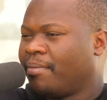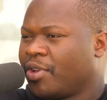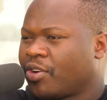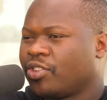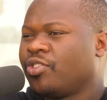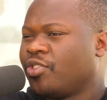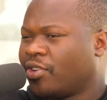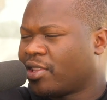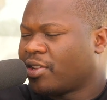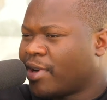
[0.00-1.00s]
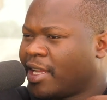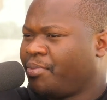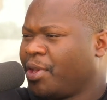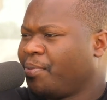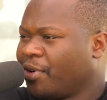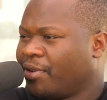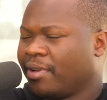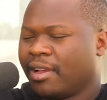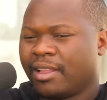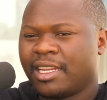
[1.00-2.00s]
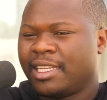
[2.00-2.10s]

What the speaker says: because you know the right people, the